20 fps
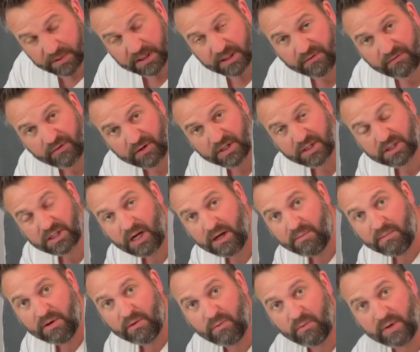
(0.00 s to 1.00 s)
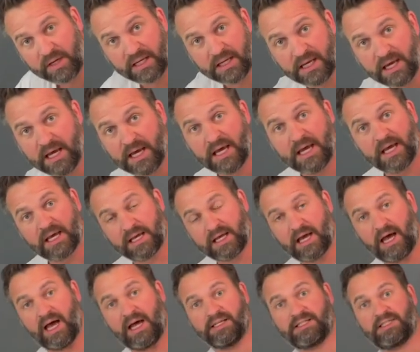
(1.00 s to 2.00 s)
the first time that we
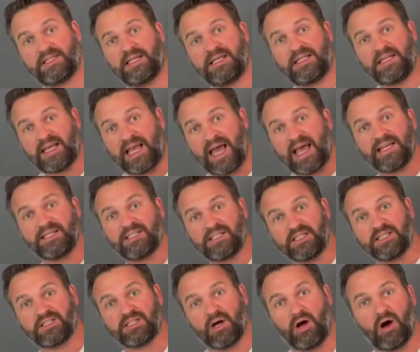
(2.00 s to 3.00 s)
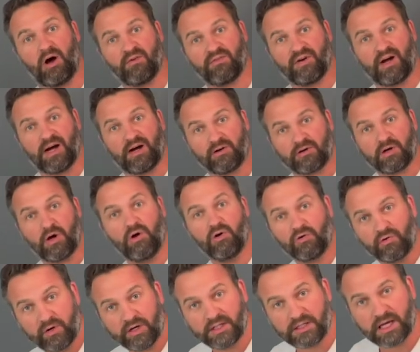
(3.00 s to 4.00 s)
uh, see the edges of our
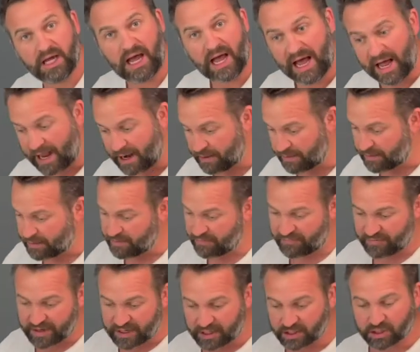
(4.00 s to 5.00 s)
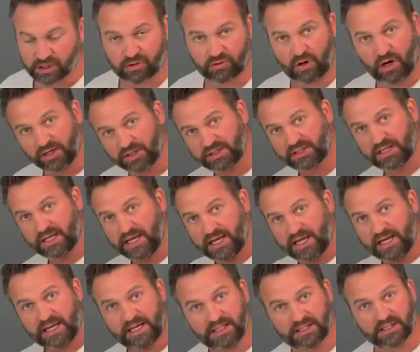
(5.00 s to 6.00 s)
concrete and fingers crossed
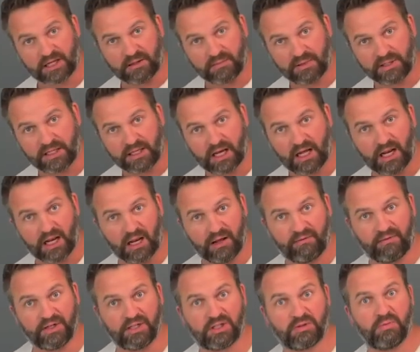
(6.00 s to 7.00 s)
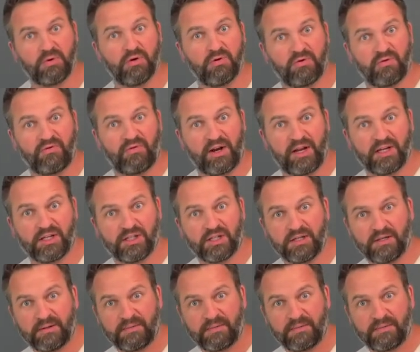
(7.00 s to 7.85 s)
it's going to be a lovely smooth finish.